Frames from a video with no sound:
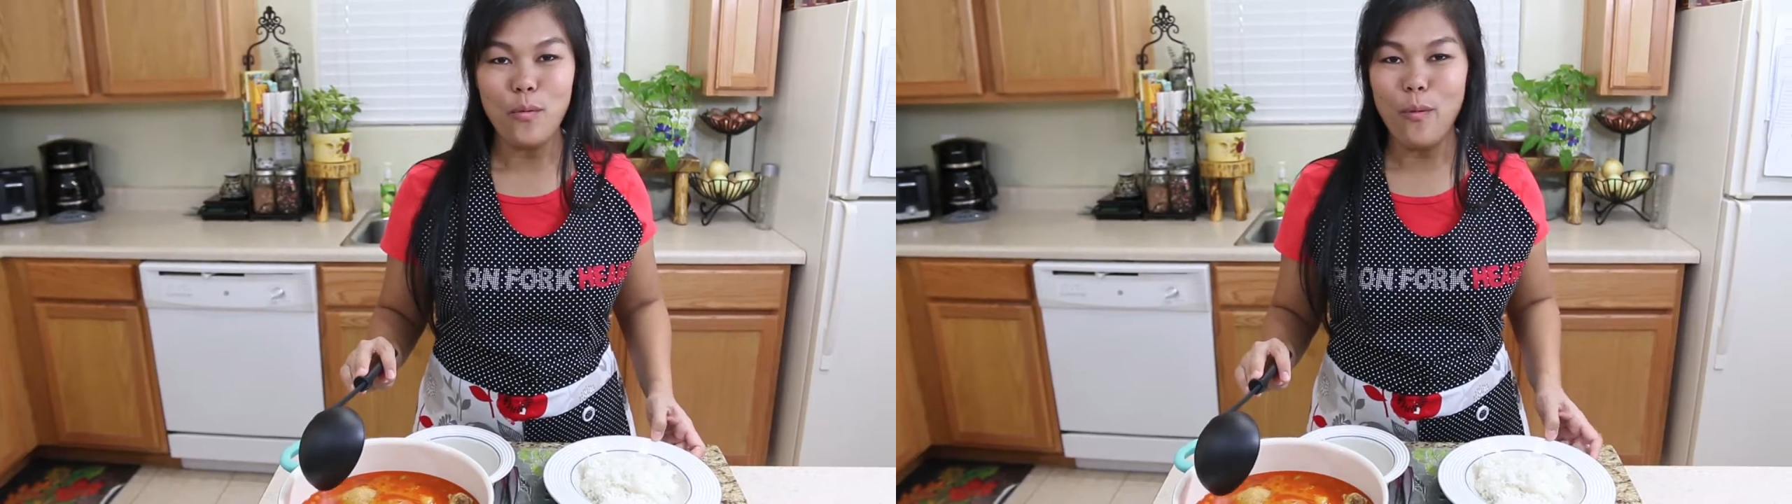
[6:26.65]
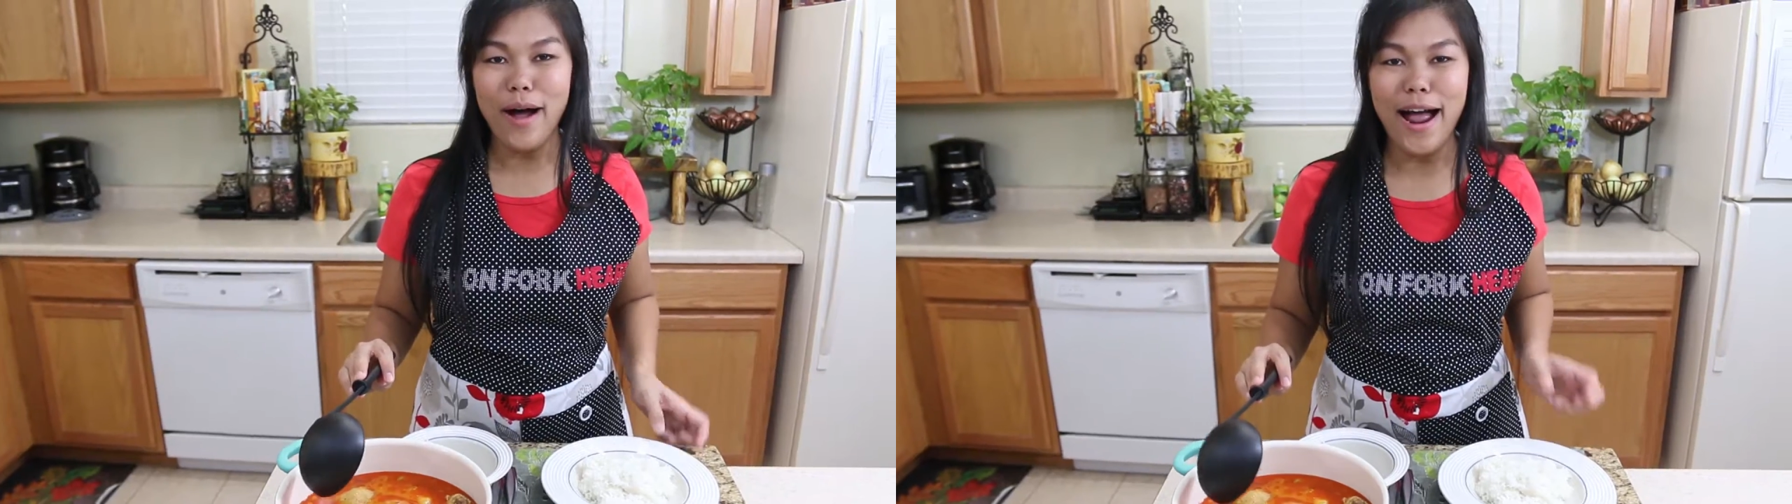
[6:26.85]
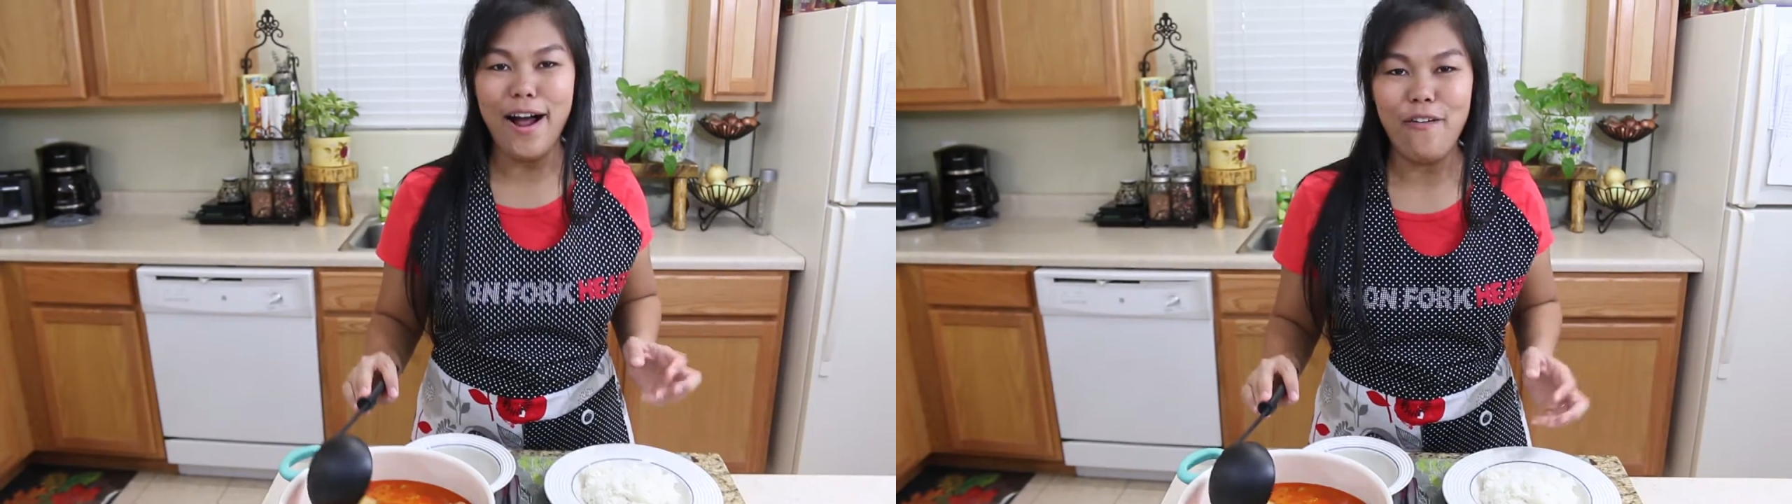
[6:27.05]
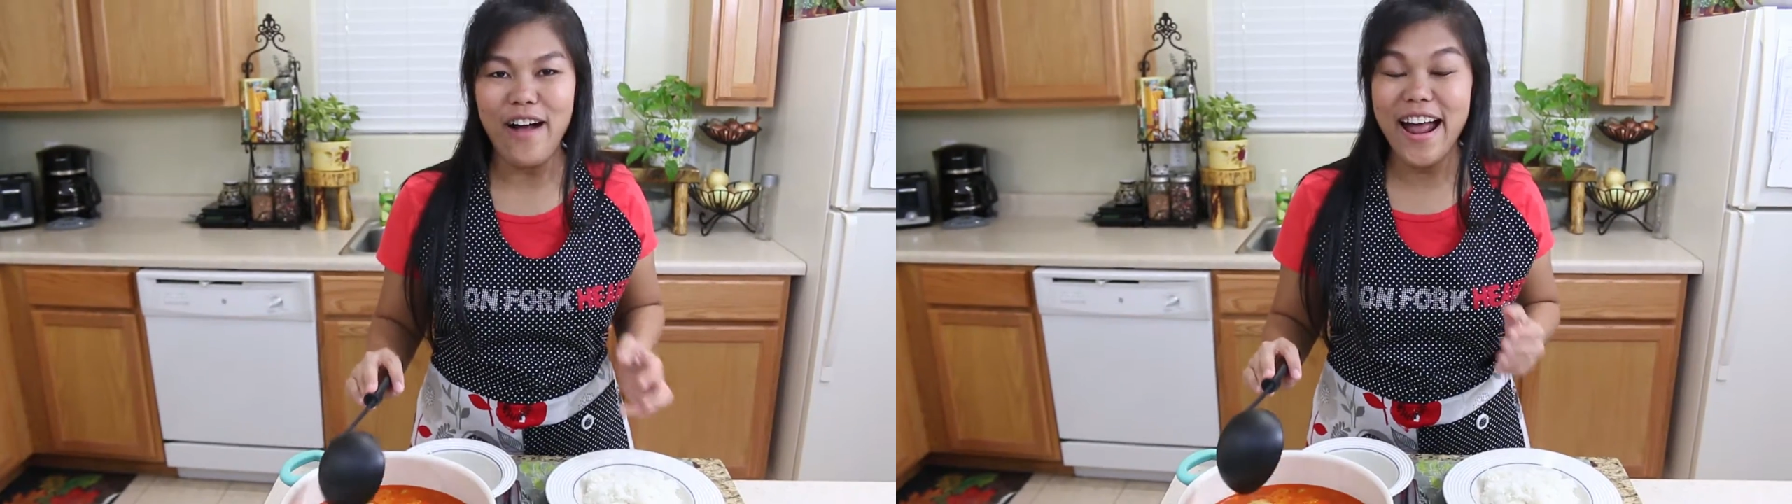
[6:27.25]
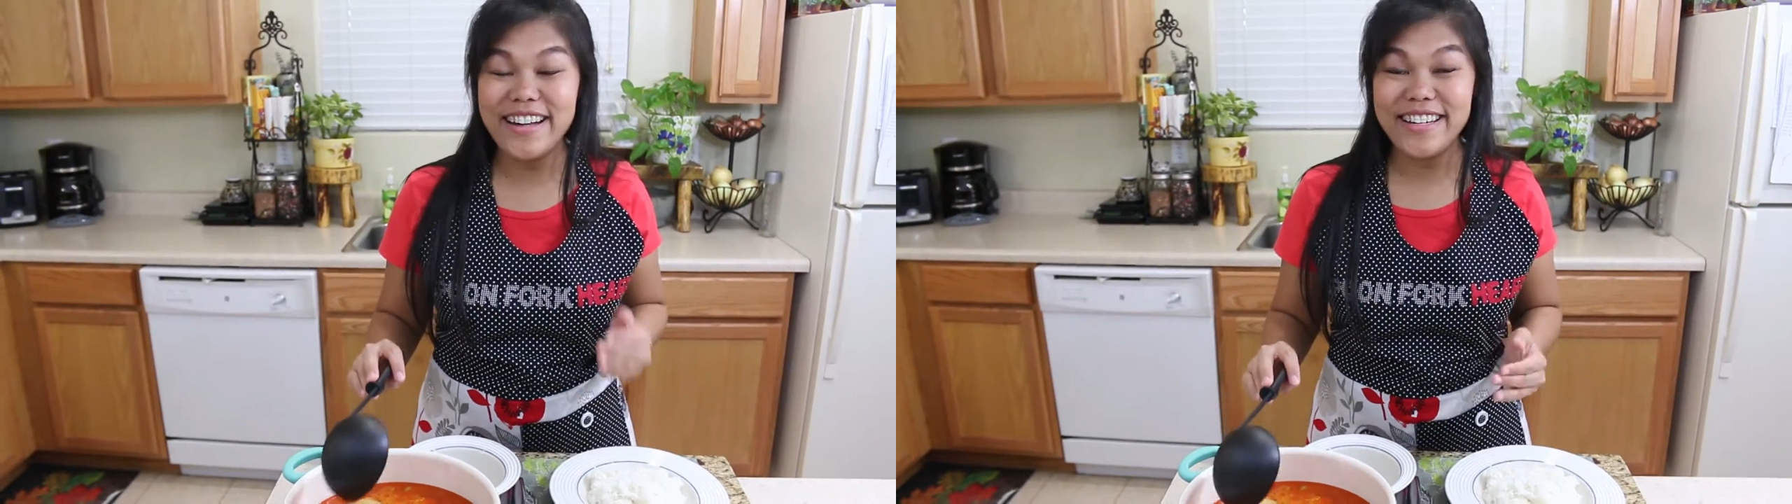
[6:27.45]

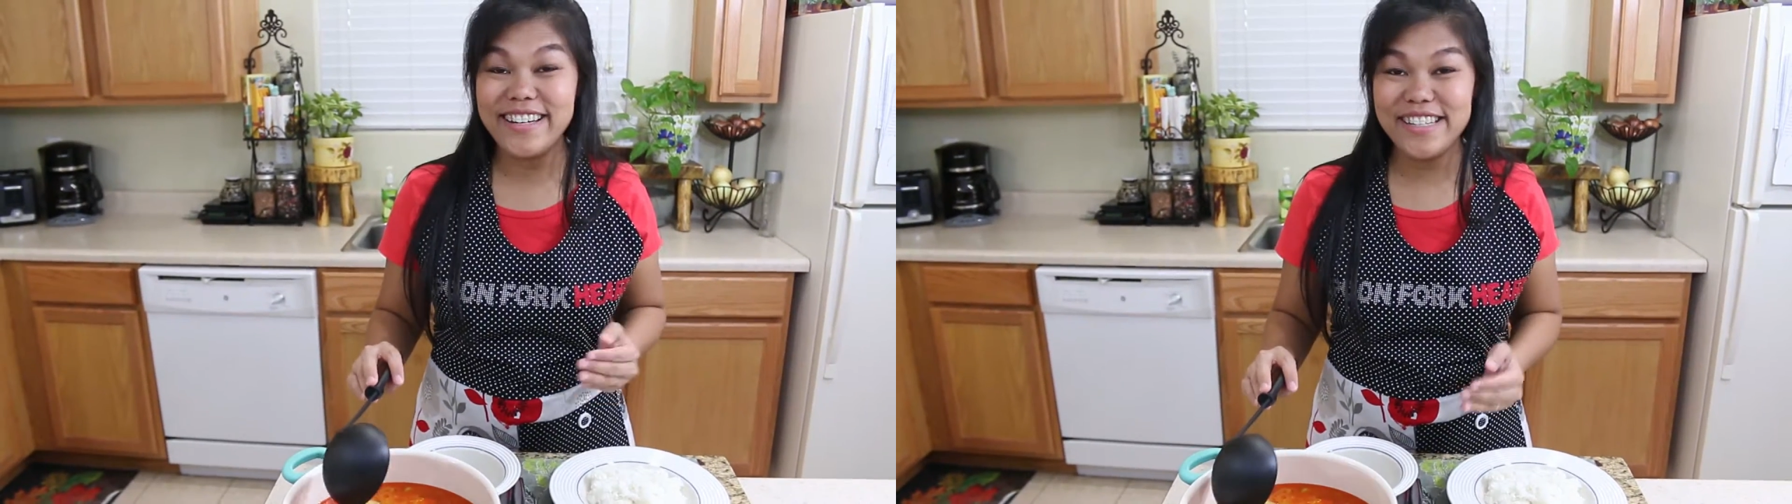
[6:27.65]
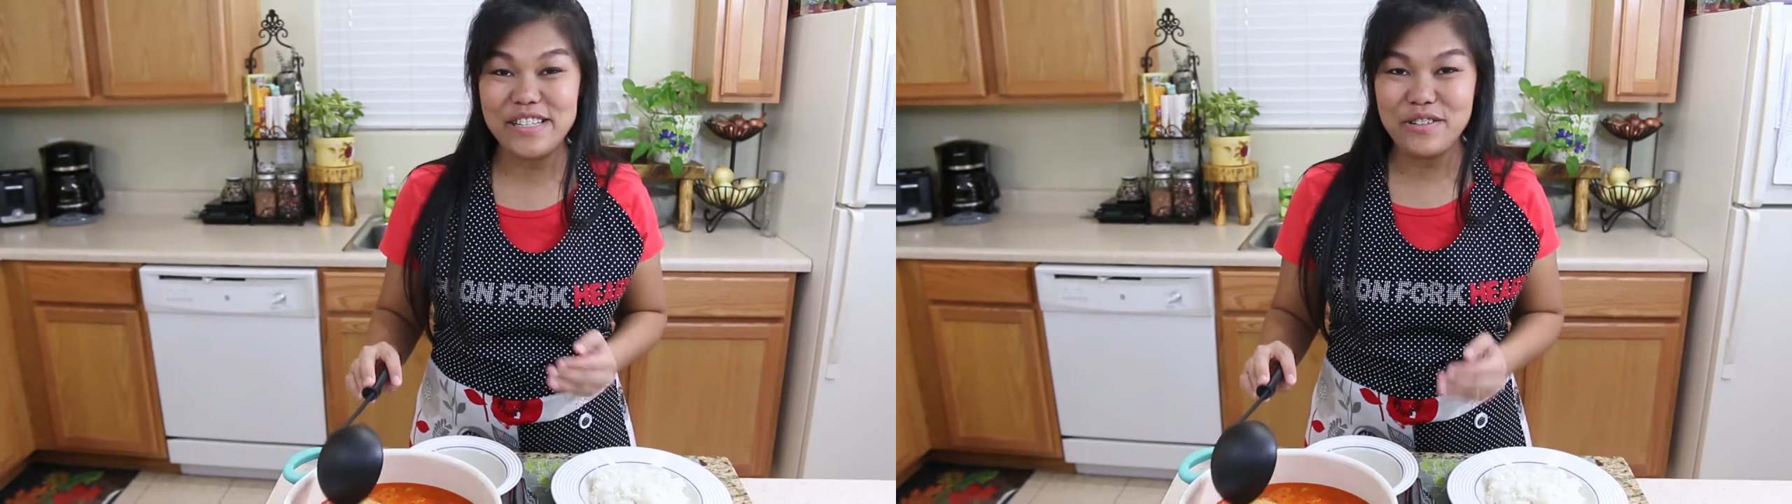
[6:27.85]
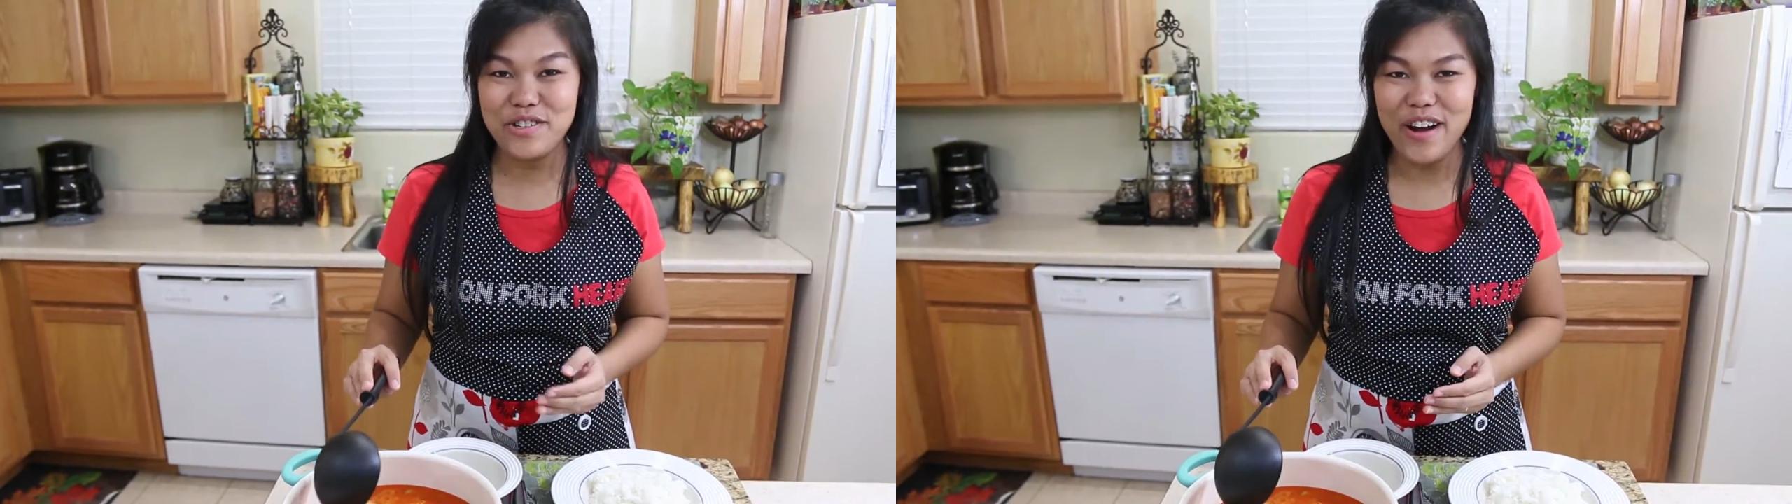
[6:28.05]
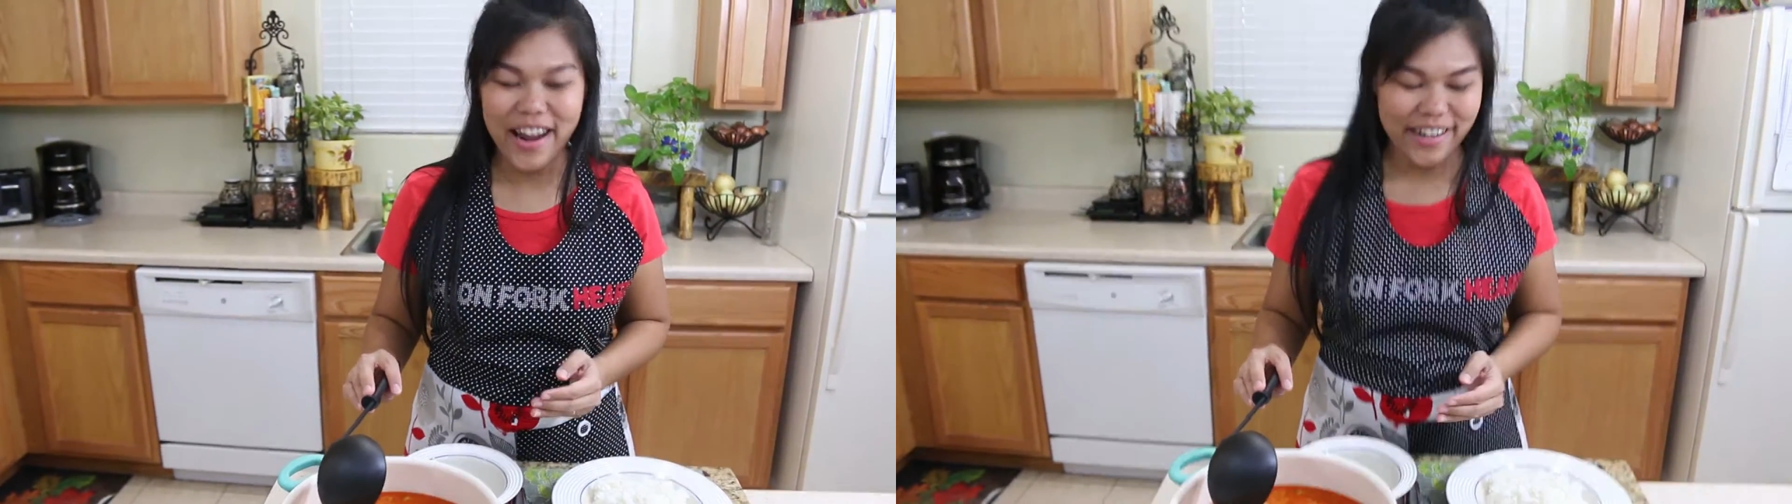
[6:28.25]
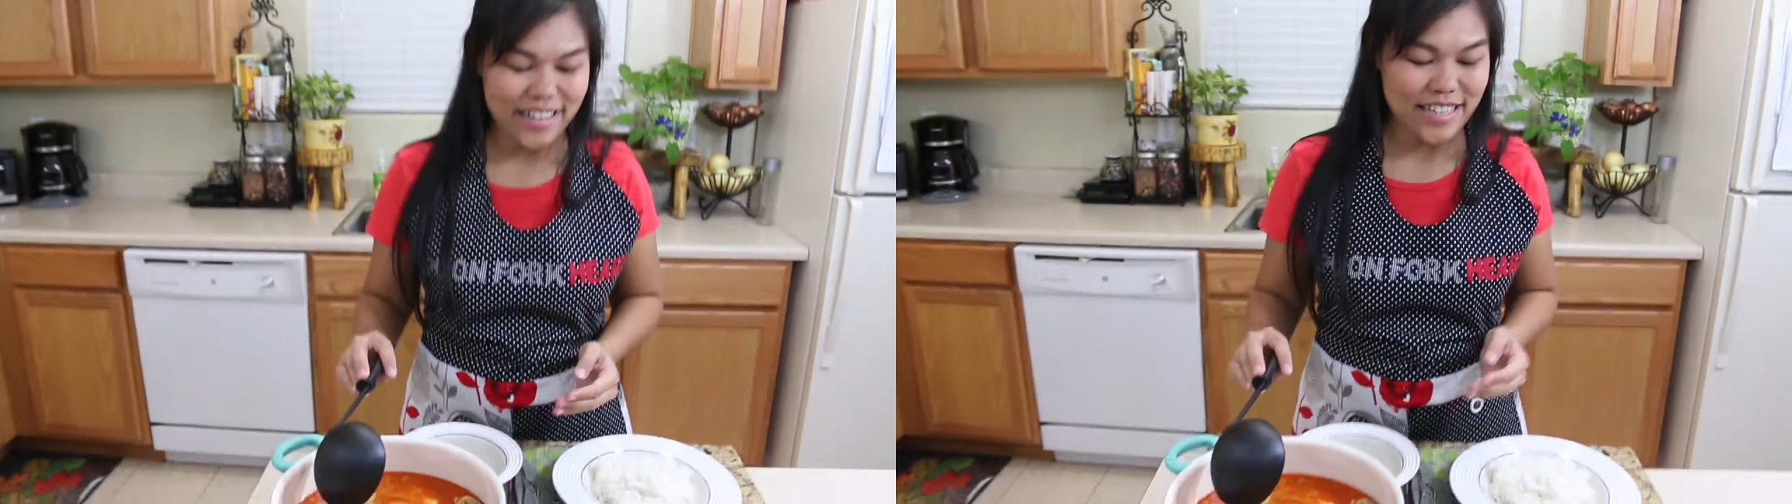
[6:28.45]
wow I did it to
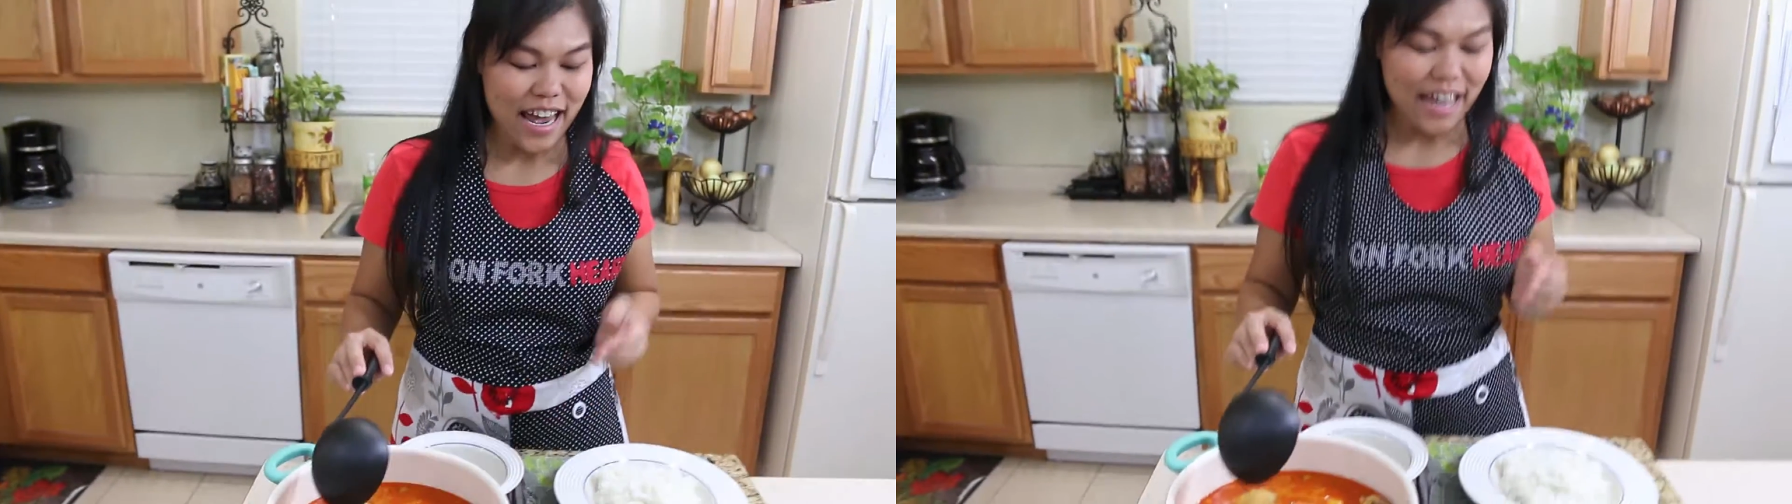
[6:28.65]
try this